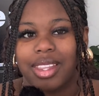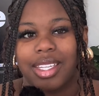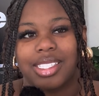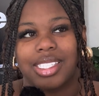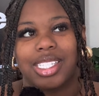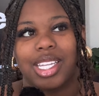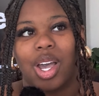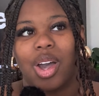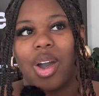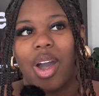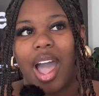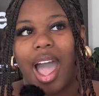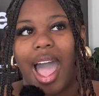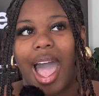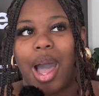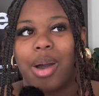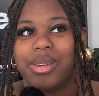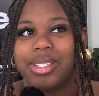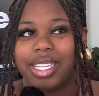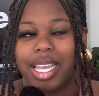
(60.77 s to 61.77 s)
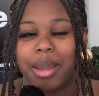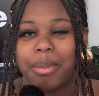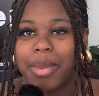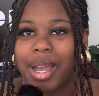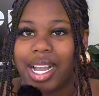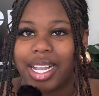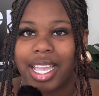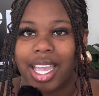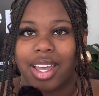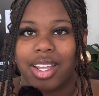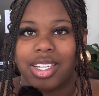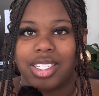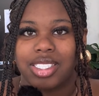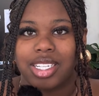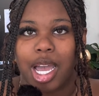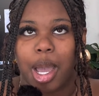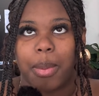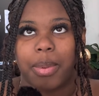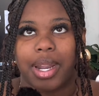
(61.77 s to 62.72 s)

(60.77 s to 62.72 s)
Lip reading: So I was in my accounting job,